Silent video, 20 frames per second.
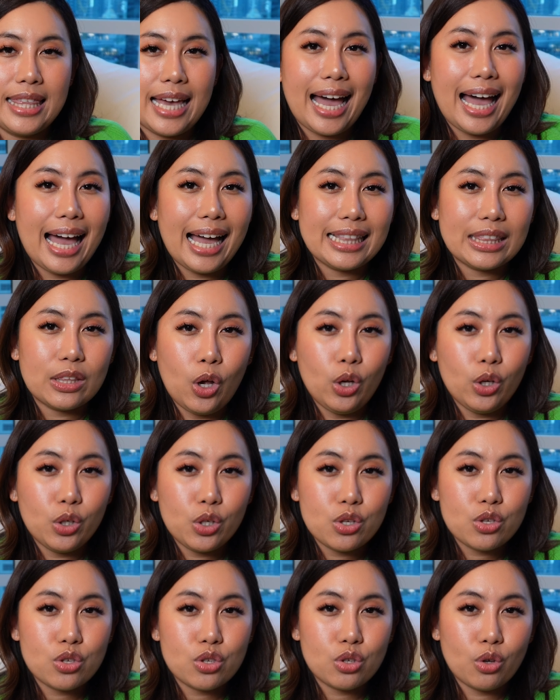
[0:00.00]
That
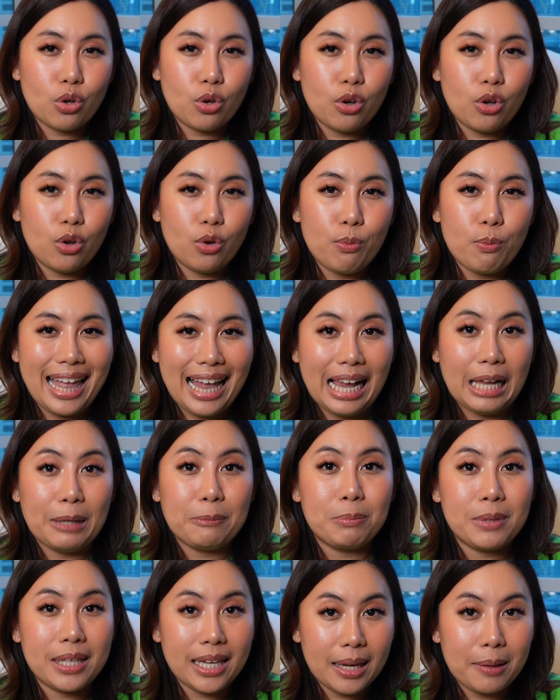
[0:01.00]
also
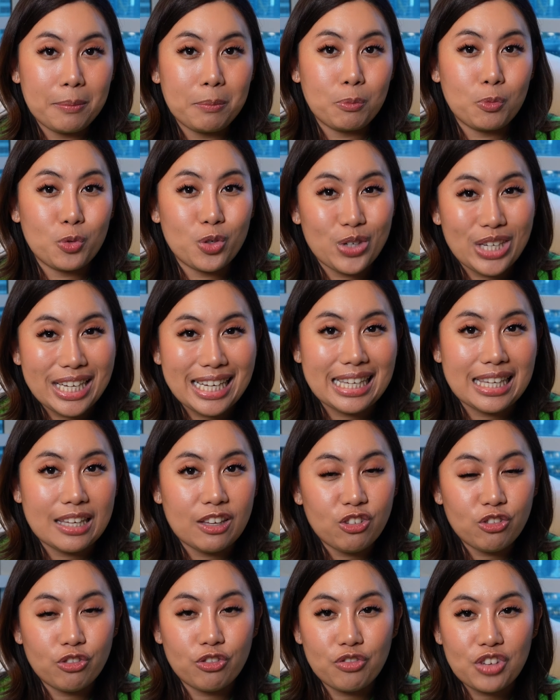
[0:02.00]
helped him
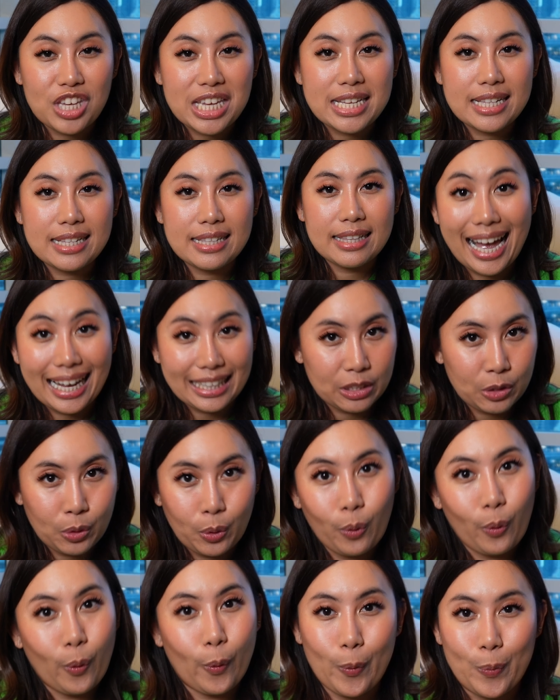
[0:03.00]
really feel at
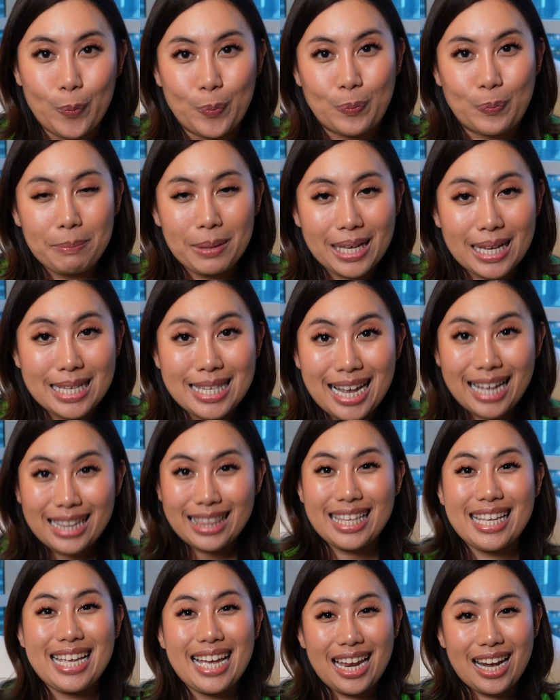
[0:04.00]
home, because
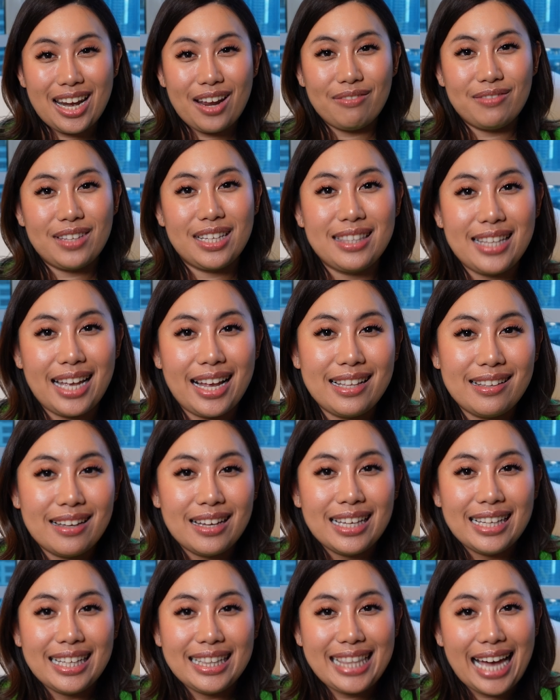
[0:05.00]
at the end of the day,
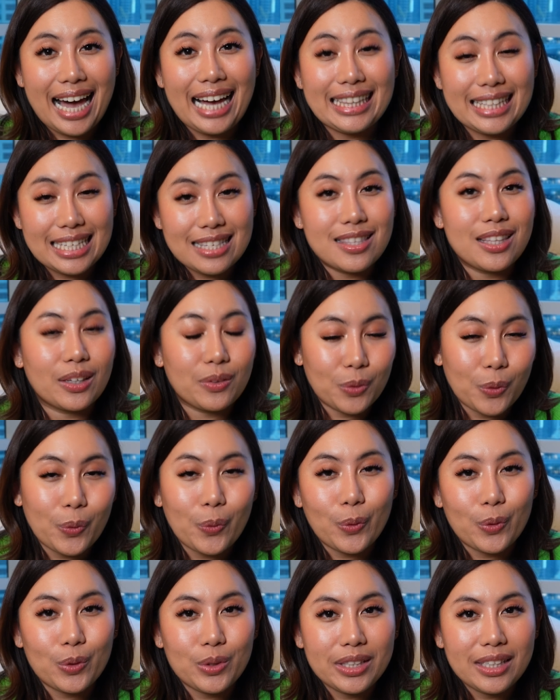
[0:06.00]
that is the
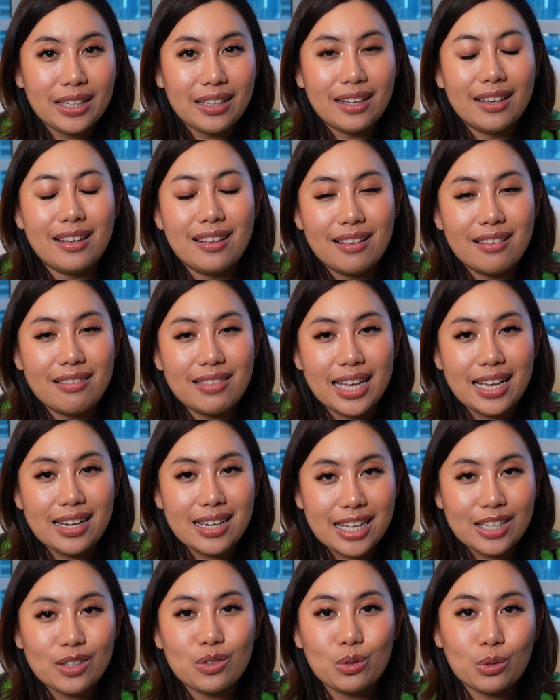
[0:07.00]
goal. They
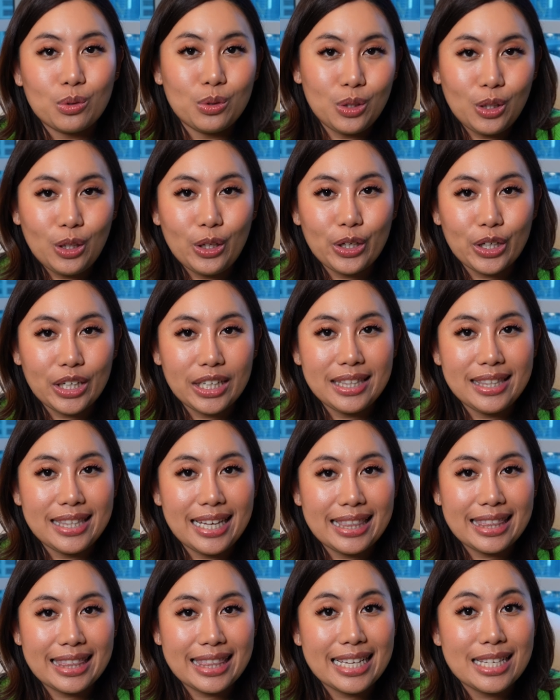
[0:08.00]
need to learn
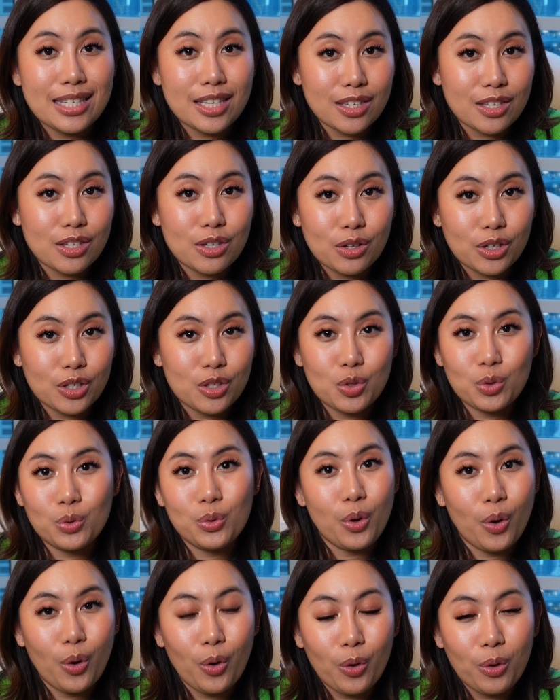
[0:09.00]
that this is your
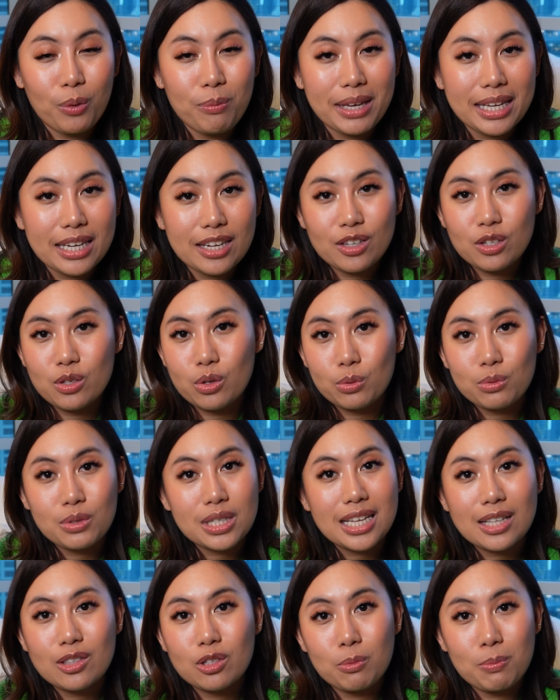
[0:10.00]
new home and you don't
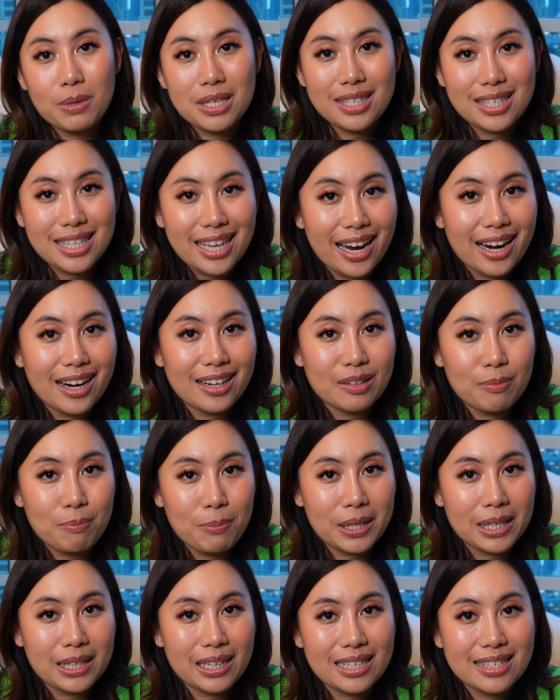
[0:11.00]
need to be scared,
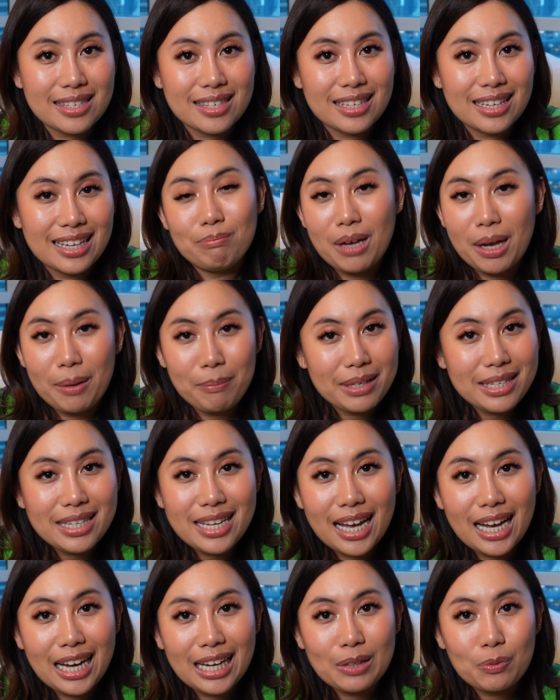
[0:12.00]
because mom and
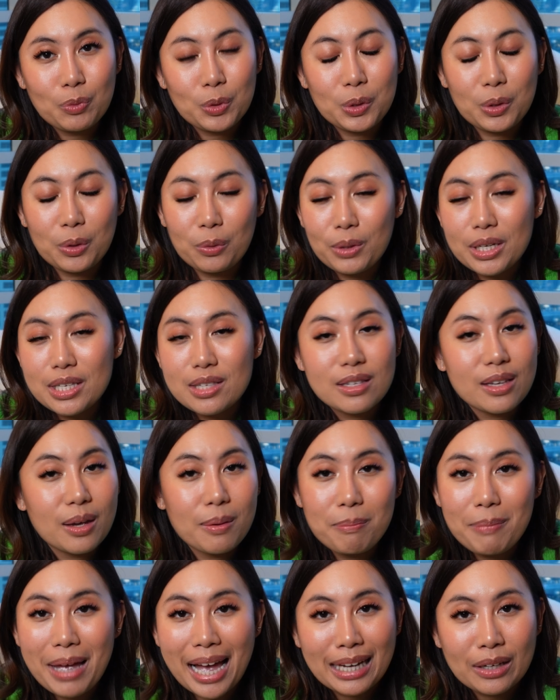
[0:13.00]
dad will always
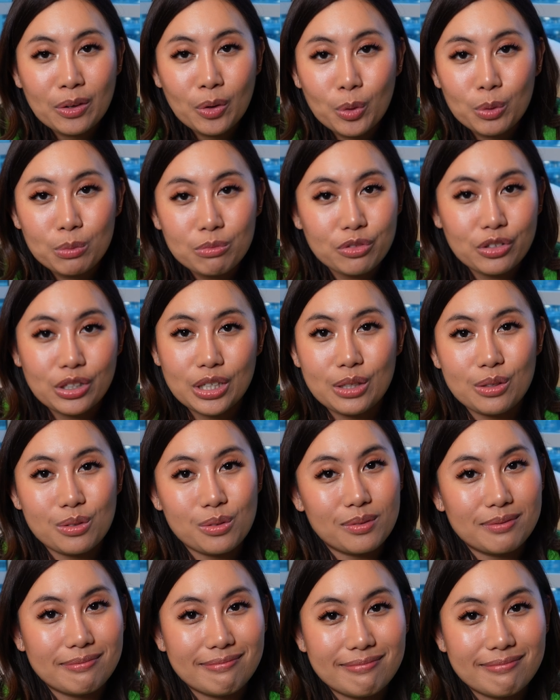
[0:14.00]
come back home for you.